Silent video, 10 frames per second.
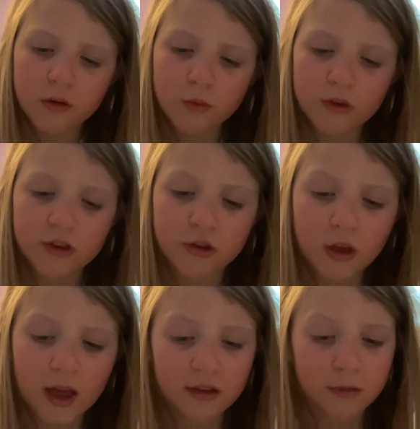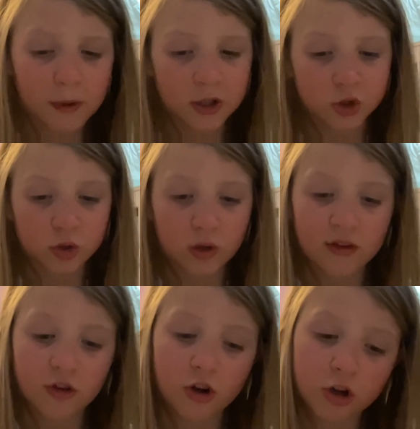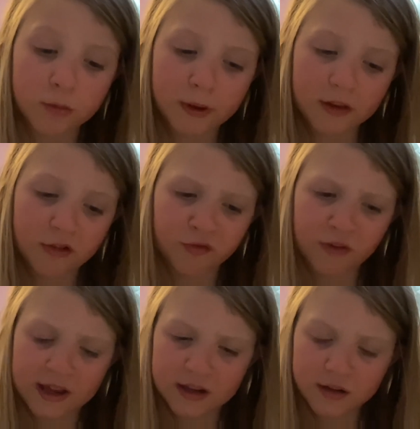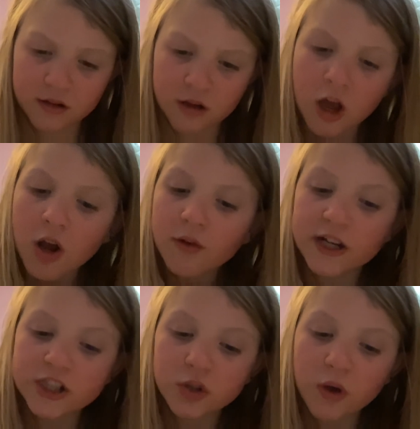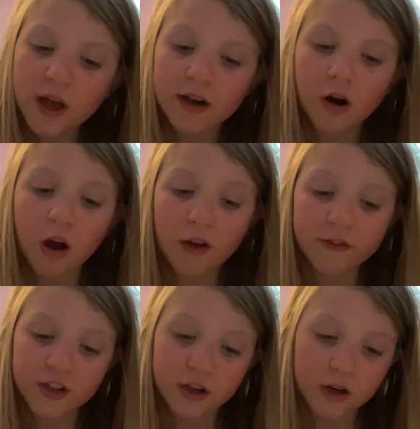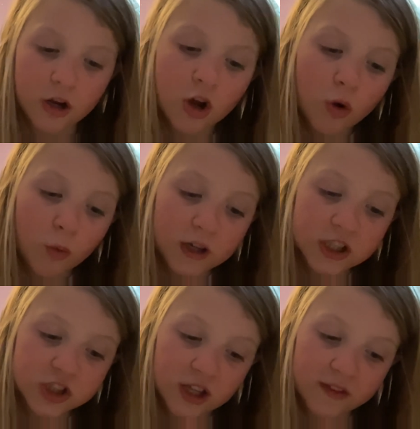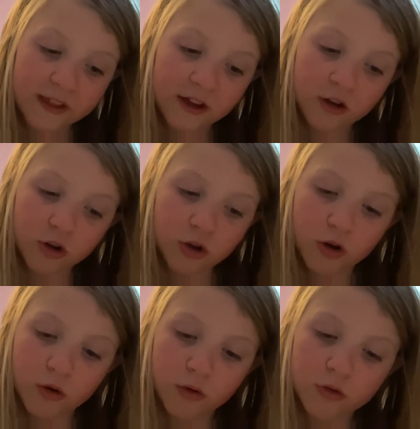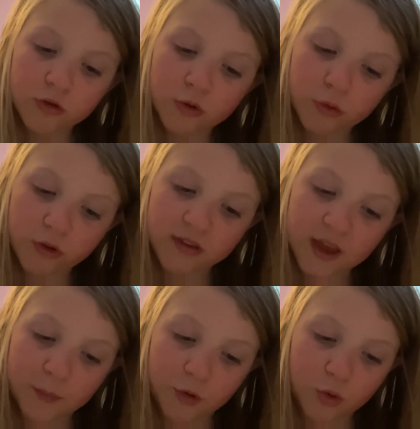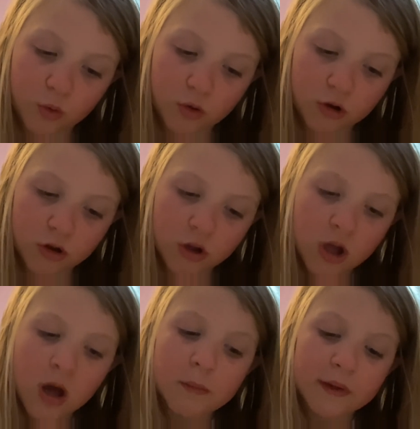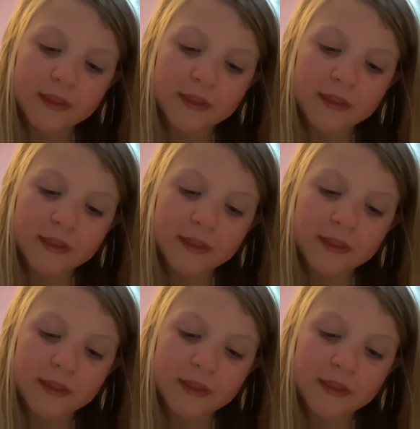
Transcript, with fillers: was as special as her best friend. Rachel had often wished that they could go to the same school, but